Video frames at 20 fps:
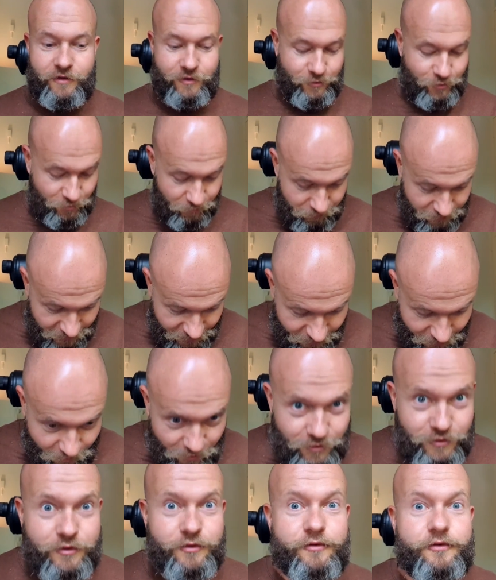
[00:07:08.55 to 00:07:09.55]
Look
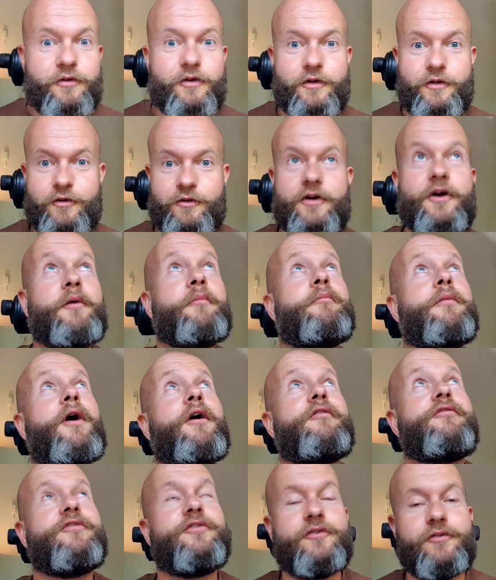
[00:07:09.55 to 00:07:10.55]
below you, look
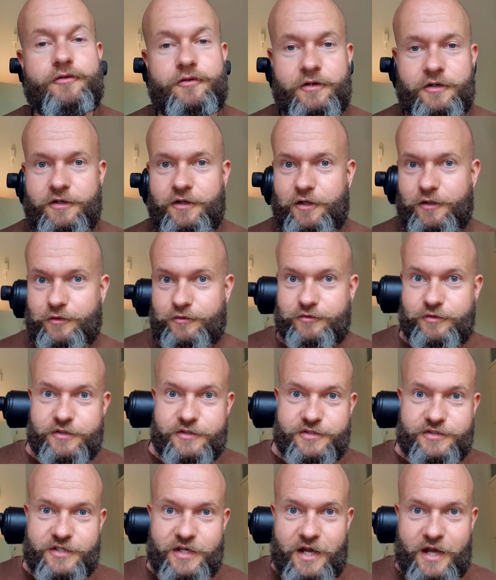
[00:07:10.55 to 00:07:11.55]
above you, look to
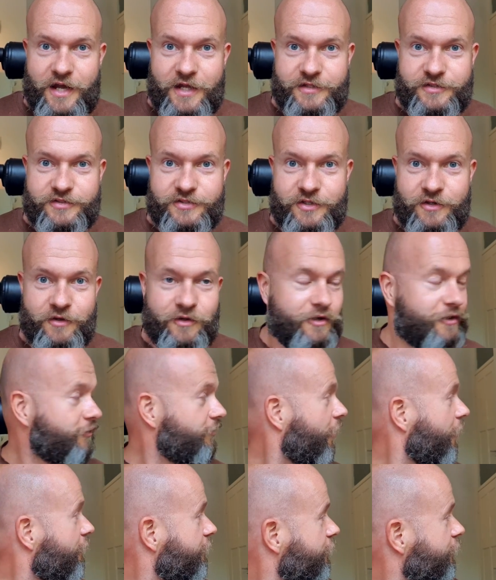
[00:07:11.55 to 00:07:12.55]
the sides,
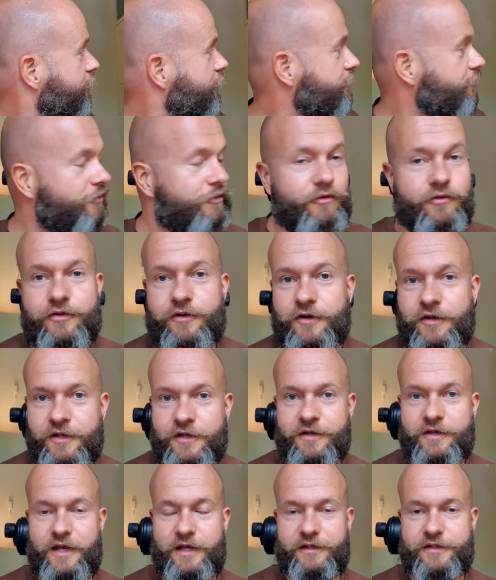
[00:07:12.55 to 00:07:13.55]
look over your shoulder,
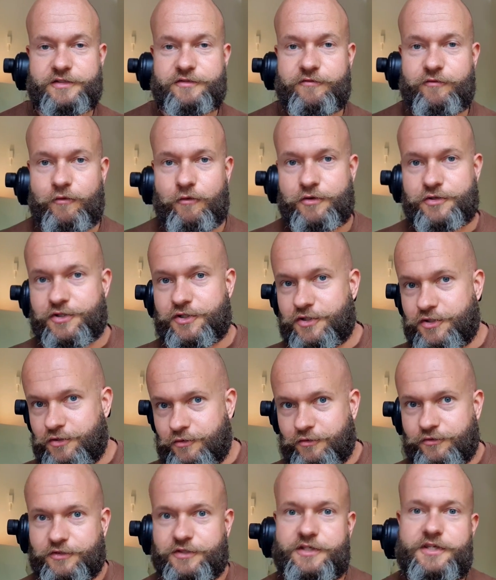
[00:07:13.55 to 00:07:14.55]
and this forces
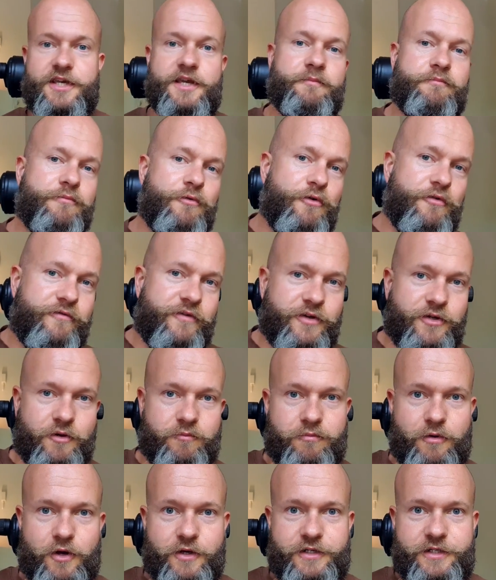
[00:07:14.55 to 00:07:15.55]
you to keep moving
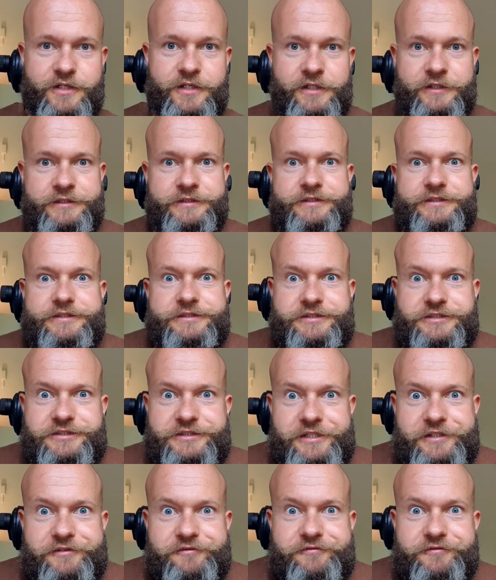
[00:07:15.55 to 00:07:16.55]
your body
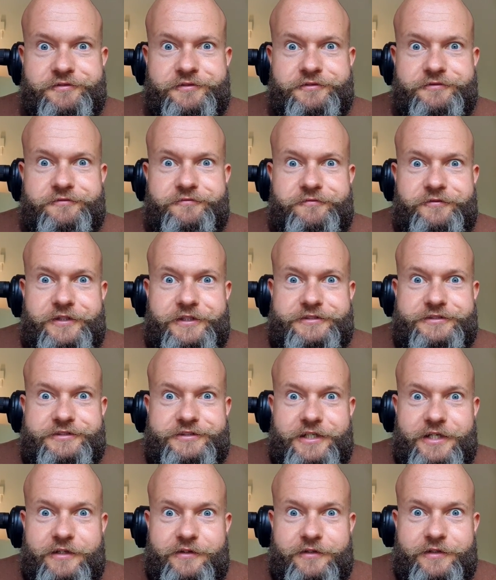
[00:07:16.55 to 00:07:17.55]
instead of
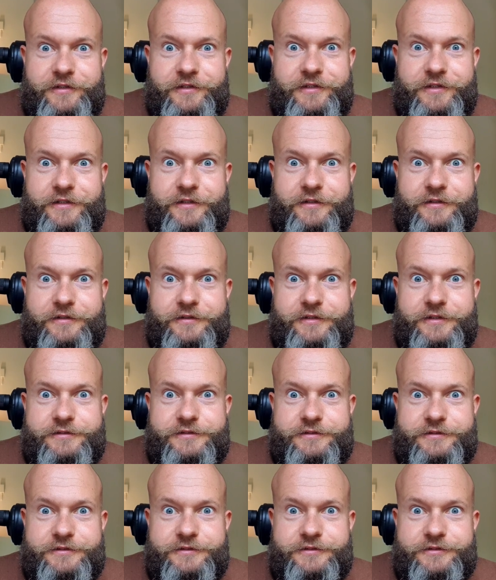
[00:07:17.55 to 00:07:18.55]
fixating in the
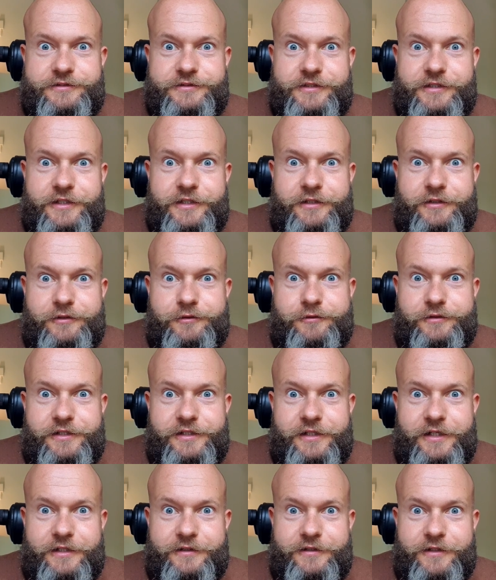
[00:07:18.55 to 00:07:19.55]
distance and
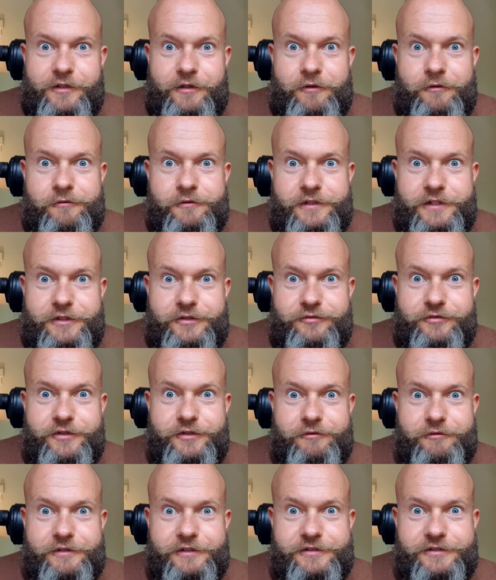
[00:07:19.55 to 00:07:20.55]
looking at the only
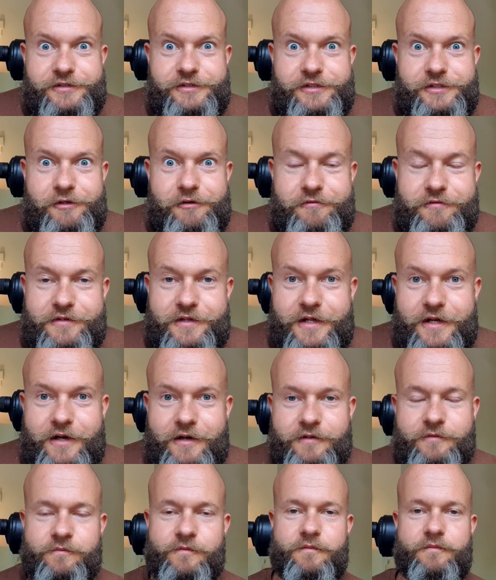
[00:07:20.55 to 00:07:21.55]
tree you can see over
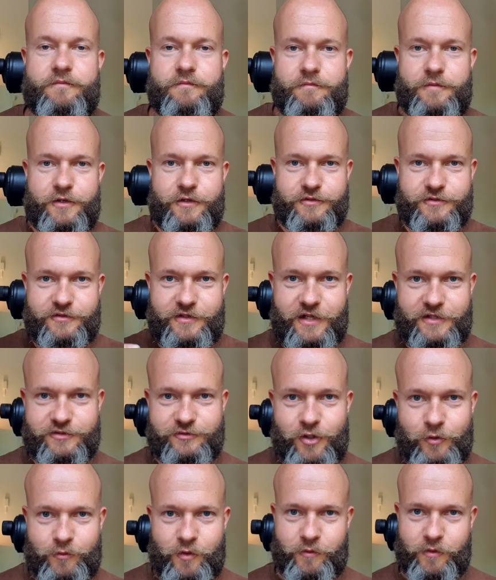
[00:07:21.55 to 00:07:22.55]
there. Because
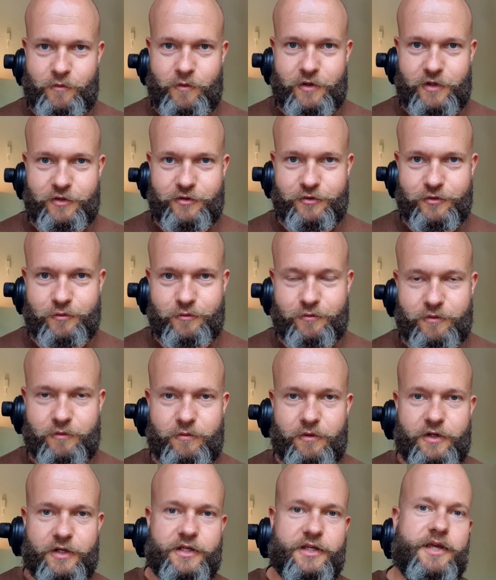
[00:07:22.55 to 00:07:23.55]
that's not what we want to do.
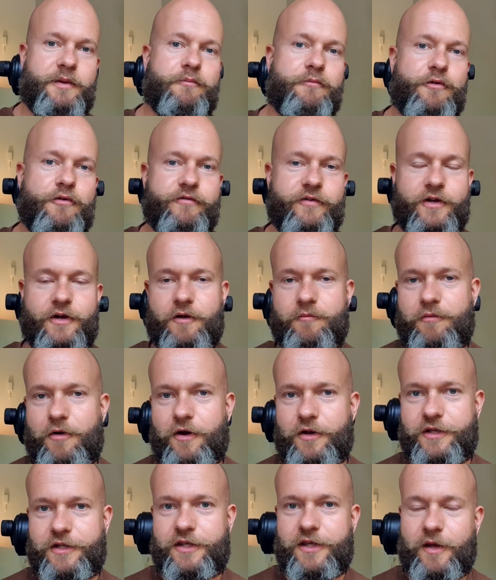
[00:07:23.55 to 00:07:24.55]
We want to keep moving our
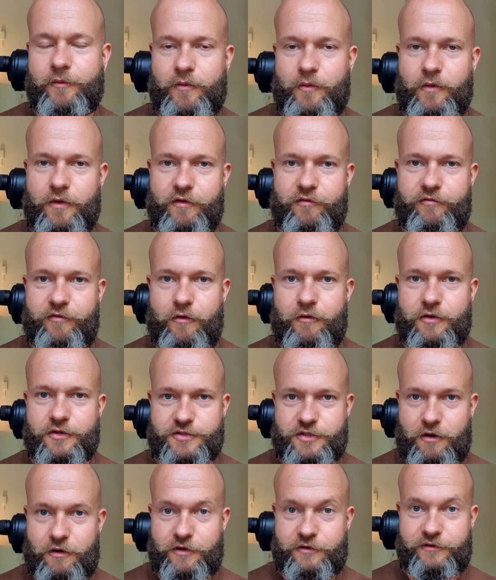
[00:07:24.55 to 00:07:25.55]
body and we want to
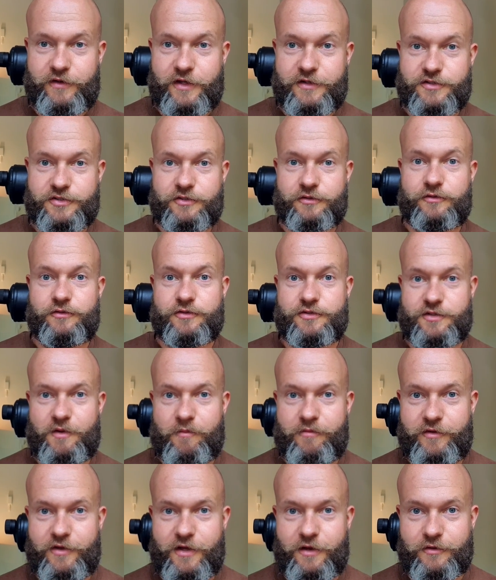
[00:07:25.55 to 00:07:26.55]
focus our attention to
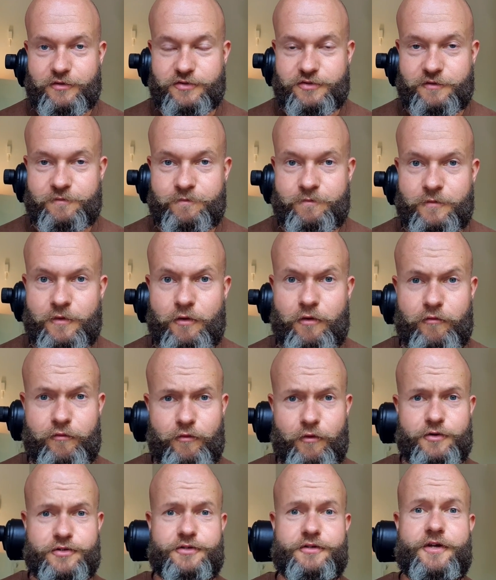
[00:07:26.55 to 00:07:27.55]
something else. Of
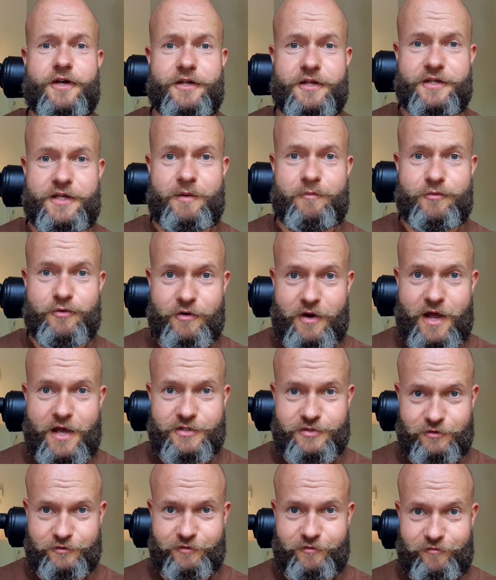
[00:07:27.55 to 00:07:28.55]
course, you got to keep your
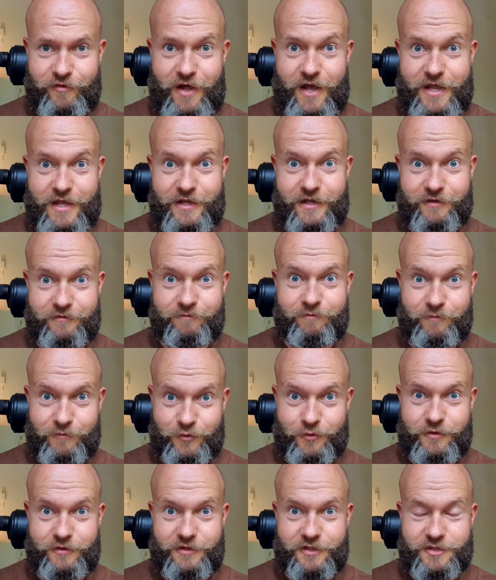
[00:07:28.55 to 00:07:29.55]
eyes on the flying
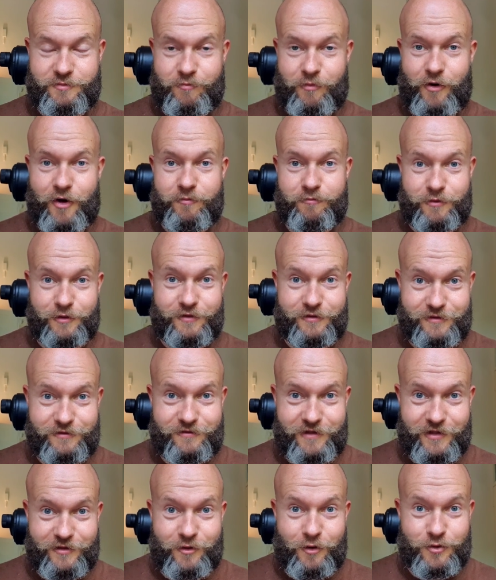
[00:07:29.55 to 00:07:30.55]
during this part, but
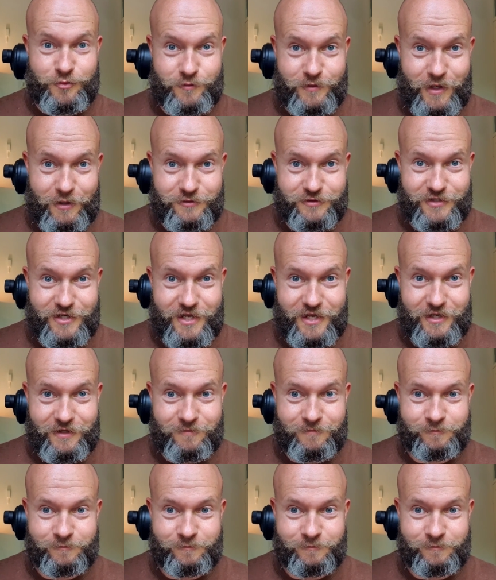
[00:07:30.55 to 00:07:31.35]
that goes without saying.